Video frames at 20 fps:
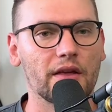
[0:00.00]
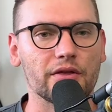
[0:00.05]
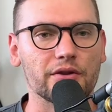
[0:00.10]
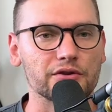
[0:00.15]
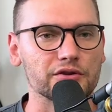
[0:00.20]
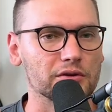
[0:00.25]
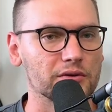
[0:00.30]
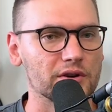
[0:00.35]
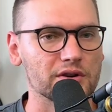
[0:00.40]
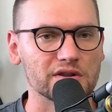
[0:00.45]

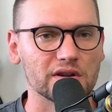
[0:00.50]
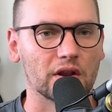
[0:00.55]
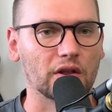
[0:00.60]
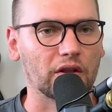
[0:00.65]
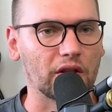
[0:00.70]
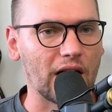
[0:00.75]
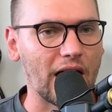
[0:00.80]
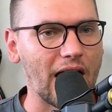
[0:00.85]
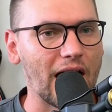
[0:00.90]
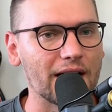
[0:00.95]
So there's a
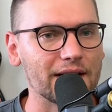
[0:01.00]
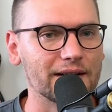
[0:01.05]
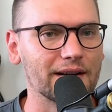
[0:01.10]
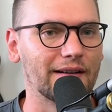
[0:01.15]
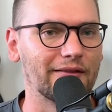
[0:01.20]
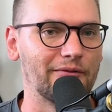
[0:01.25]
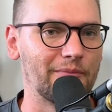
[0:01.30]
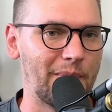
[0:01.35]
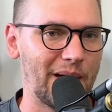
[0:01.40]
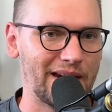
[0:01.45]
lot
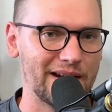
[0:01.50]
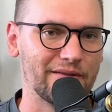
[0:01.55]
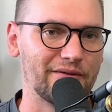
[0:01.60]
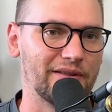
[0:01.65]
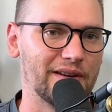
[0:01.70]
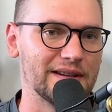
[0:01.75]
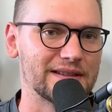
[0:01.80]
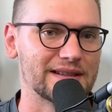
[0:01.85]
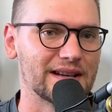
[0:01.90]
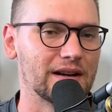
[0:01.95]
of
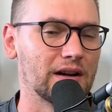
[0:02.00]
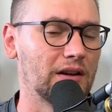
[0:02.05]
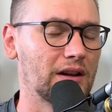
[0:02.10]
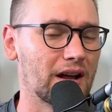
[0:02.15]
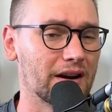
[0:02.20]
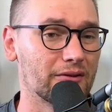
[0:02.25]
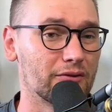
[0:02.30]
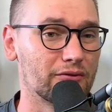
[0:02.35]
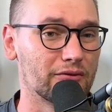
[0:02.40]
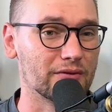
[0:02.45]
benefits and a lot
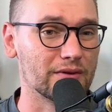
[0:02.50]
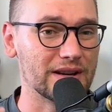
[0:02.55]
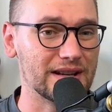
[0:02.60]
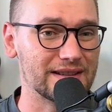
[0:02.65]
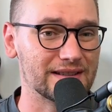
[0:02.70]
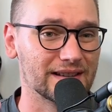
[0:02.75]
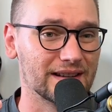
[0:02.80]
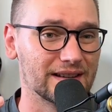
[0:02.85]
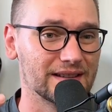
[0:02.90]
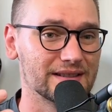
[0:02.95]
of
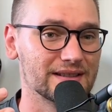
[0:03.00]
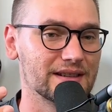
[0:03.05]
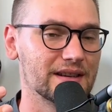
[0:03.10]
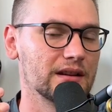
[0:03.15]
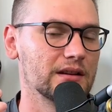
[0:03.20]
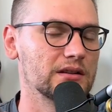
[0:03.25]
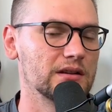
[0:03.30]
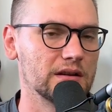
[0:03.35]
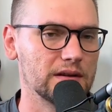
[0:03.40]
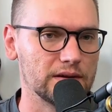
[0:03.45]
reasons
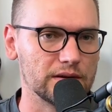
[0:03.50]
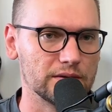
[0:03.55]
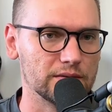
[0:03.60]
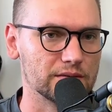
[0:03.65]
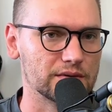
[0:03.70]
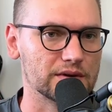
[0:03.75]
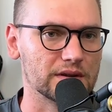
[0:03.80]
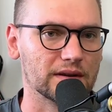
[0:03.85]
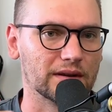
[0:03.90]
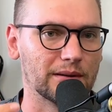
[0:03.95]
to
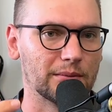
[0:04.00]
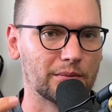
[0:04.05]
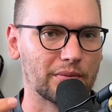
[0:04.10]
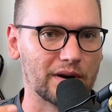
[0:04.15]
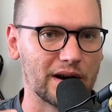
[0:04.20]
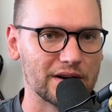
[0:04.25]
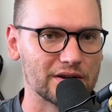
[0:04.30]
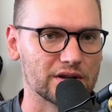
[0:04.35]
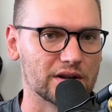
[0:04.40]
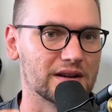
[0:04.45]
use
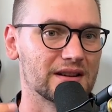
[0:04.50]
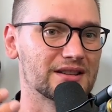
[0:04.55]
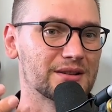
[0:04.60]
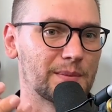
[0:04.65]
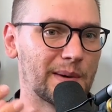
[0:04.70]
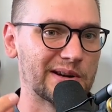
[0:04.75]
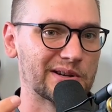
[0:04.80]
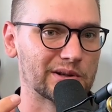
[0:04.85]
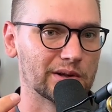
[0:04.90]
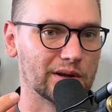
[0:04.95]
compression,
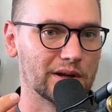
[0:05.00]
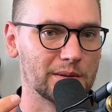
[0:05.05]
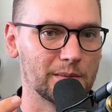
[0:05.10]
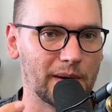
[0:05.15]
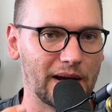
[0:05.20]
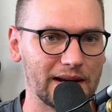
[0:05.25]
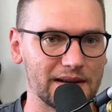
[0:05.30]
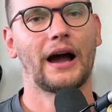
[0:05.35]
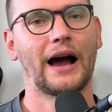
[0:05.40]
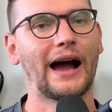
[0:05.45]
especially on
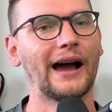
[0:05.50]
bass.